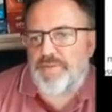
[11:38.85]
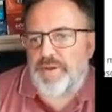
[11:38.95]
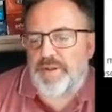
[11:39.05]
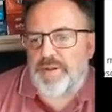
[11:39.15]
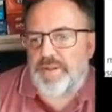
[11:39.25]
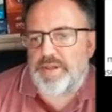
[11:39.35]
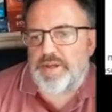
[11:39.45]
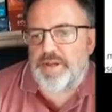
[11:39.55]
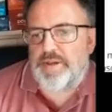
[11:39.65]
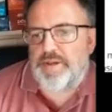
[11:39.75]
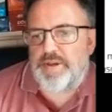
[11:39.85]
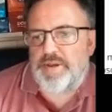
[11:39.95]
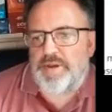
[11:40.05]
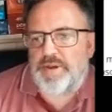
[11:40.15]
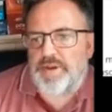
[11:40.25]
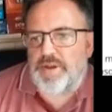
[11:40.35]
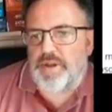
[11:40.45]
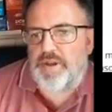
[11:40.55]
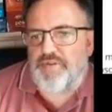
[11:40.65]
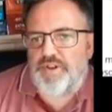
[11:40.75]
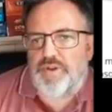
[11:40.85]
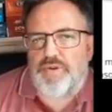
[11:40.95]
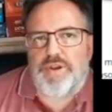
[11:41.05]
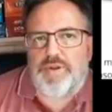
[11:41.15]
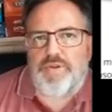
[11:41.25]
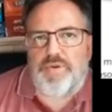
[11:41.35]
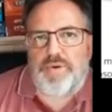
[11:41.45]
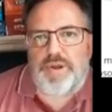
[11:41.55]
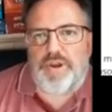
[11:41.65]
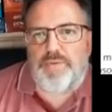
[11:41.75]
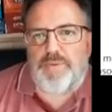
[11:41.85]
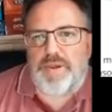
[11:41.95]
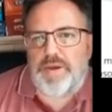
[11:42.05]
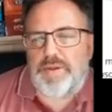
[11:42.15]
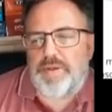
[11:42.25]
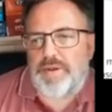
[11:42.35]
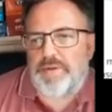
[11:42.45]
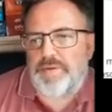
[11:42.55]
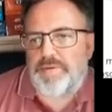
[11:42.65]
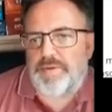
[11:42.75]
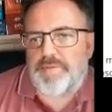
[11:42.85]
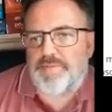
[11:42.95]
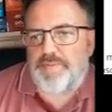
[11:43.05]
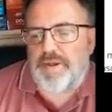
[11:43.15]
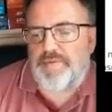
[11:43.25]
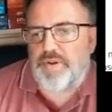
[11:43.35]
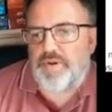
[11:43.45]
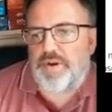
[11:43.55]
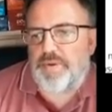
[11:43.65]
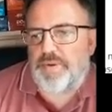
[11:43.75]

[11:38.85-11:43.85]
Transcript: And if I do, then I'll do an opening and have a look at